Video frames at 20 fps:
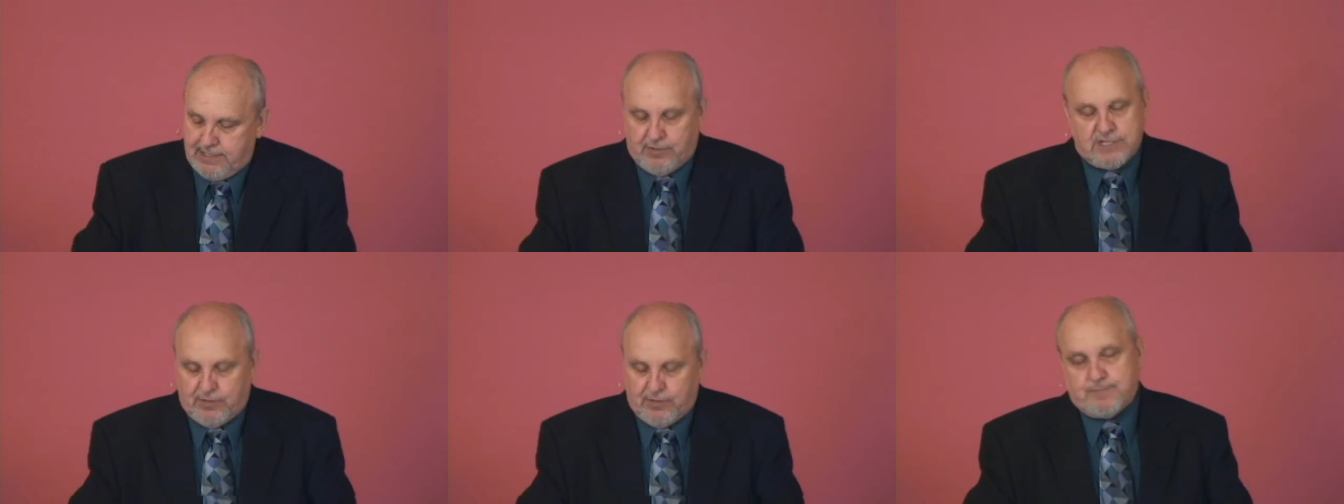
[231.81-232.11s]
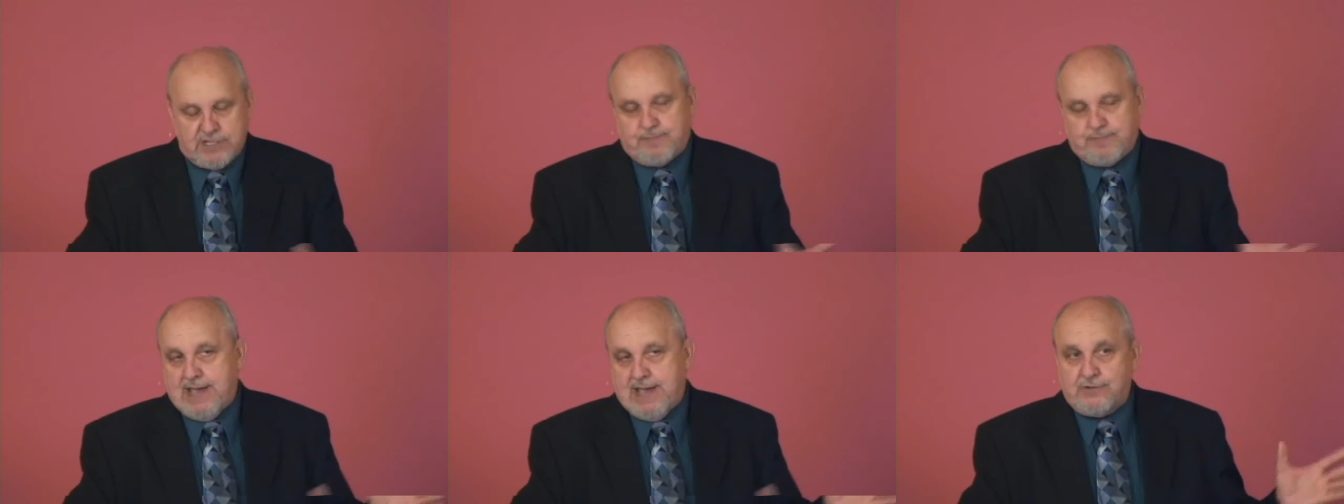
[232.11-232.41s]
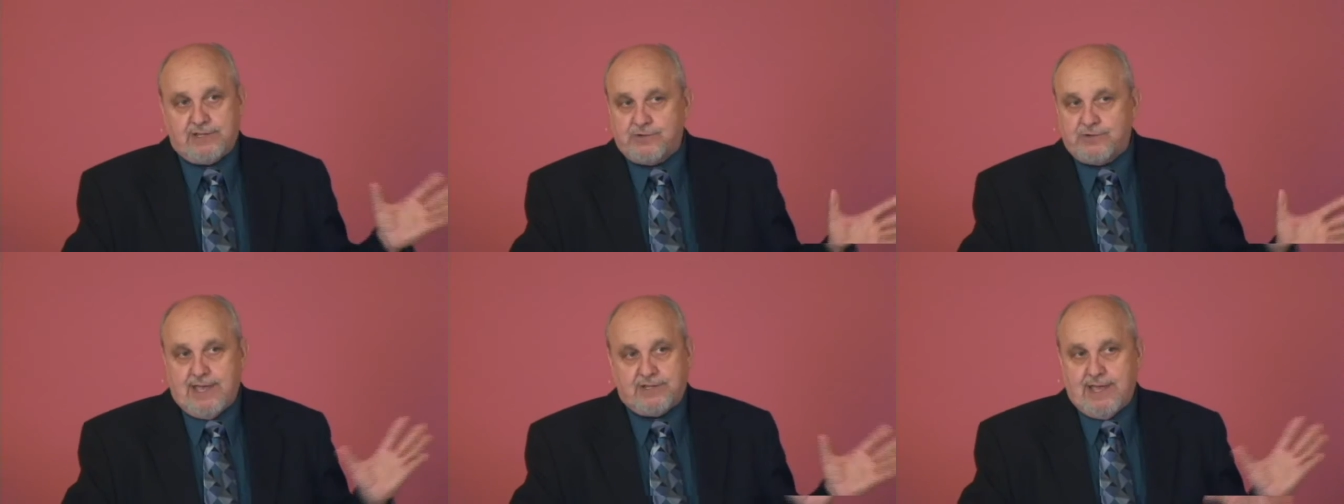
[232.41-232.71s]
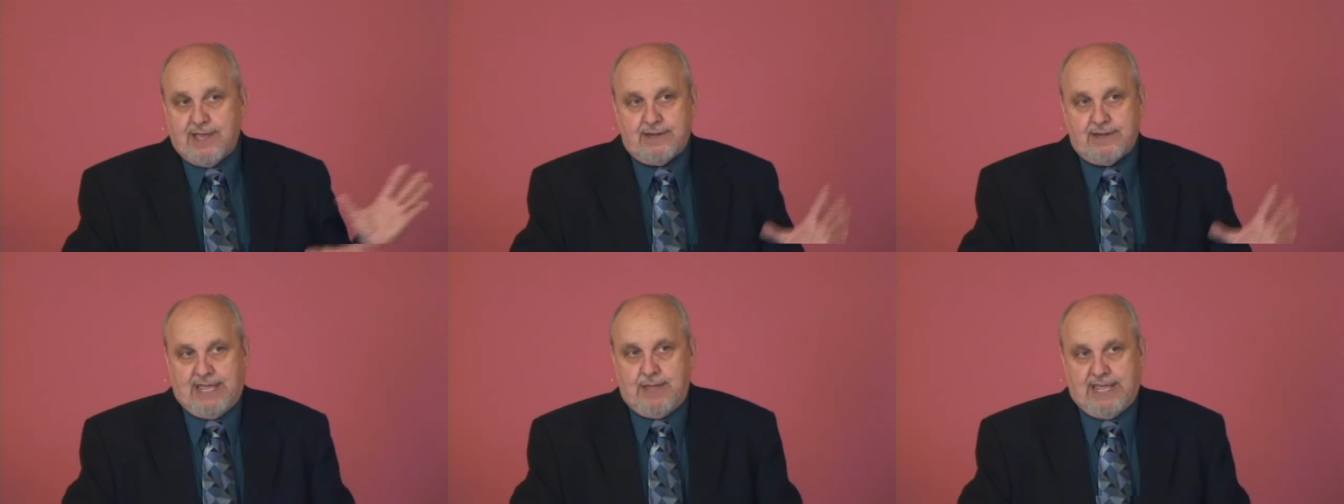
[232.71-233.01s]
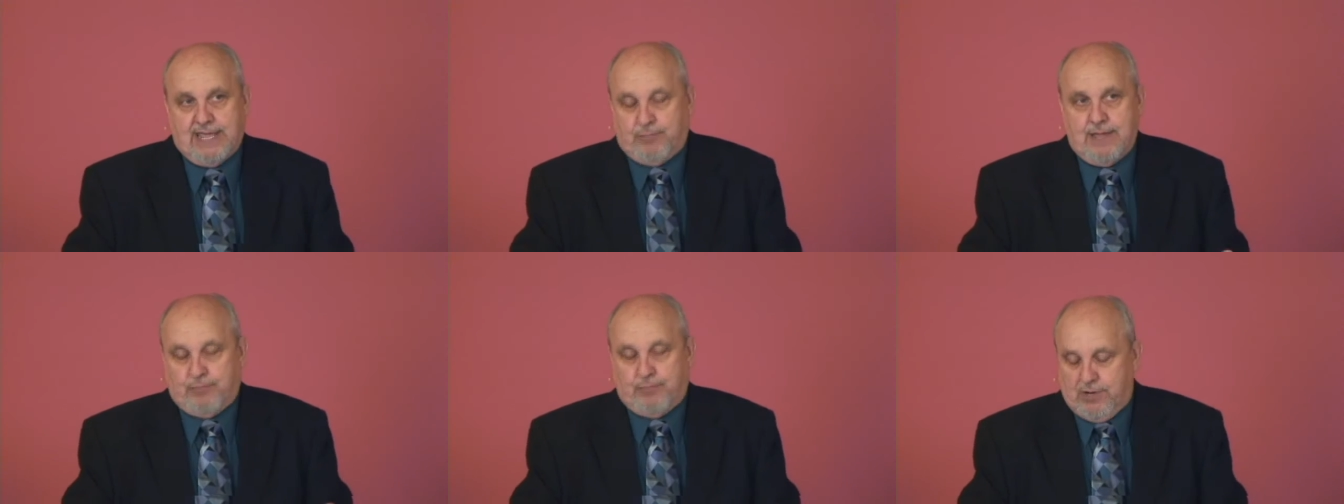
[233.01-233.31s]
grace pastors can't,
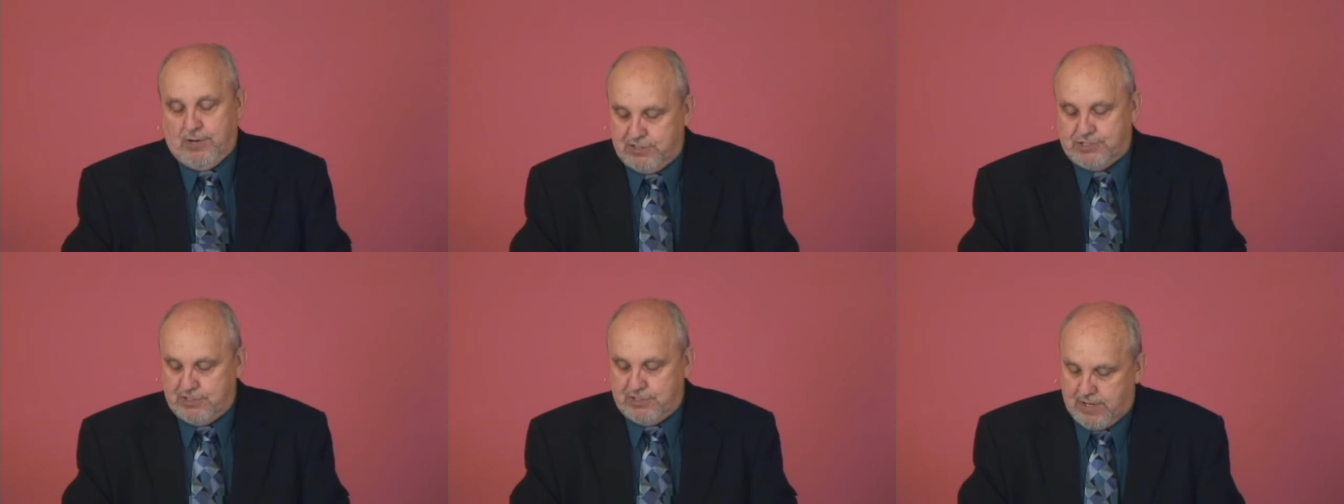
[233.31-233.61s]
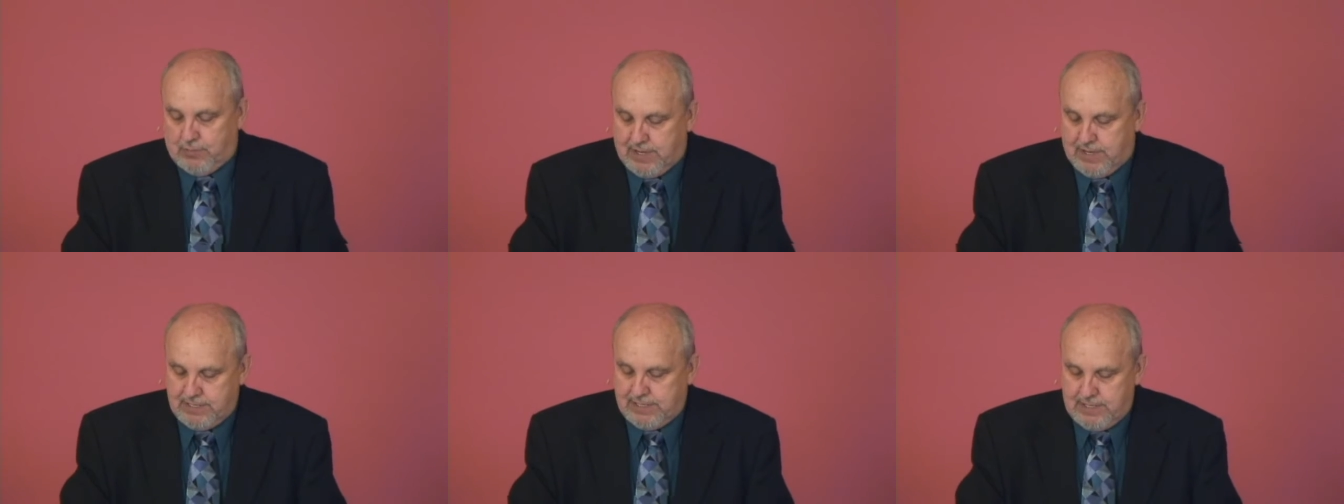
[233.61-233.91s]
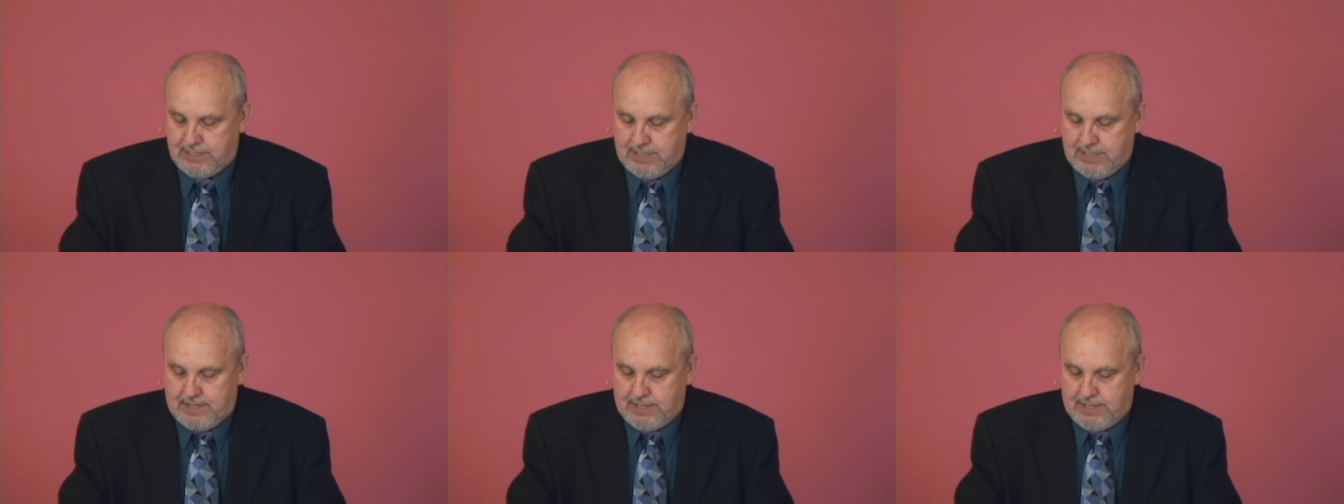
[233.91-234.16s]
can't point you to one,